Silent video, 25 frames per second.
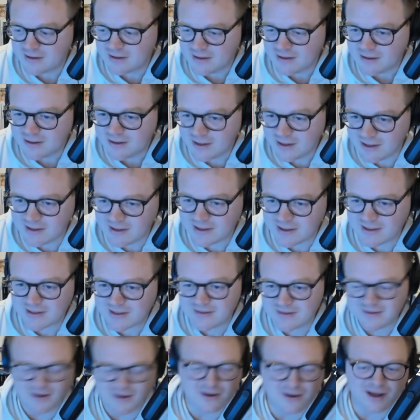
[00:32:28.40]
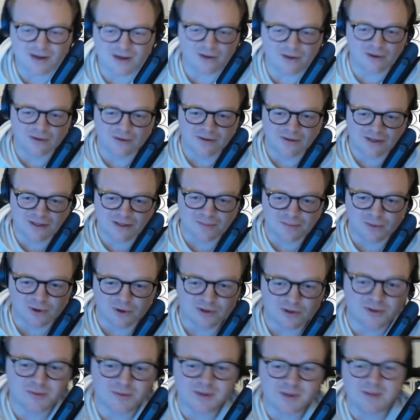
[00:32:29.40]
Yes. No, I don't know. It's
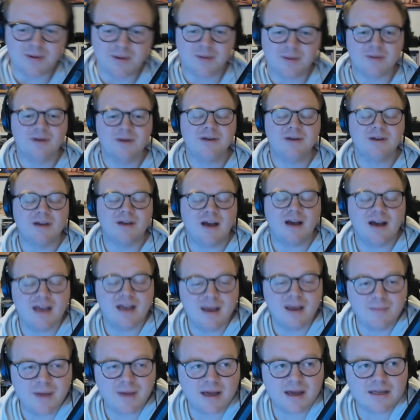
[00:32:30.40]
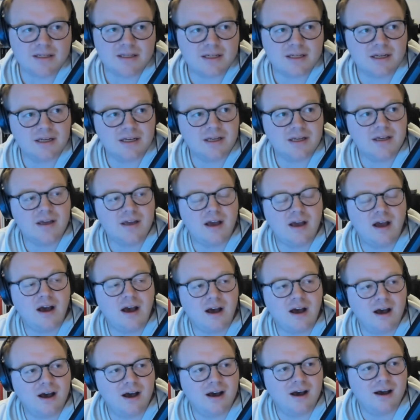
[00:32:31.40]
important to me, maybe. I am actually
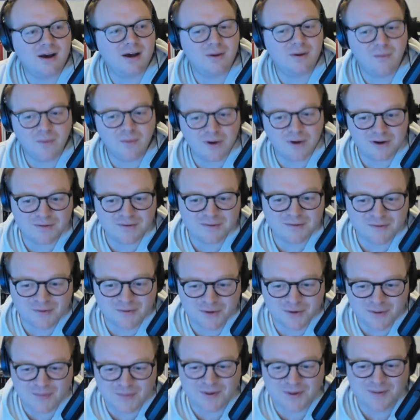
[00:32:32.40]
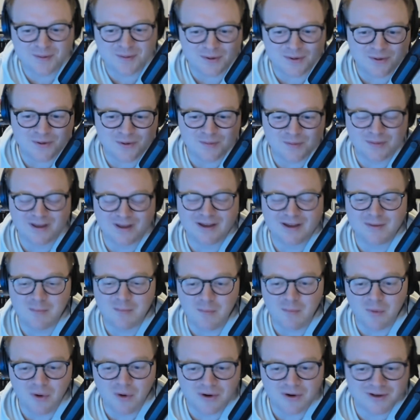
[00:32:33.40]
one of the few people who played
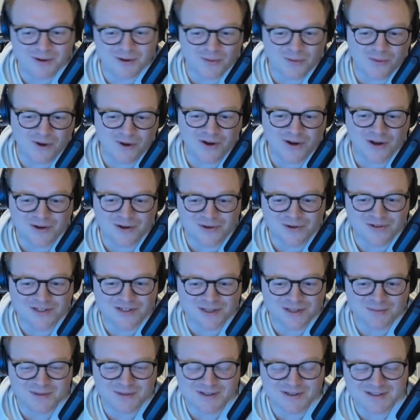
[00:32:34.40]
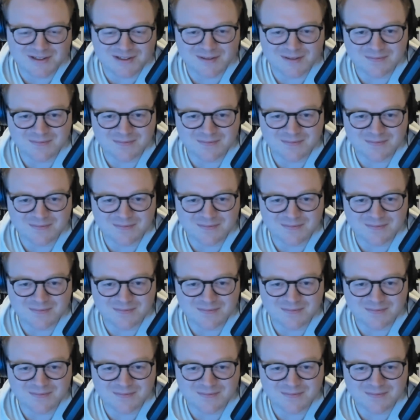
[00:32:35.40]
more than 100 GPs.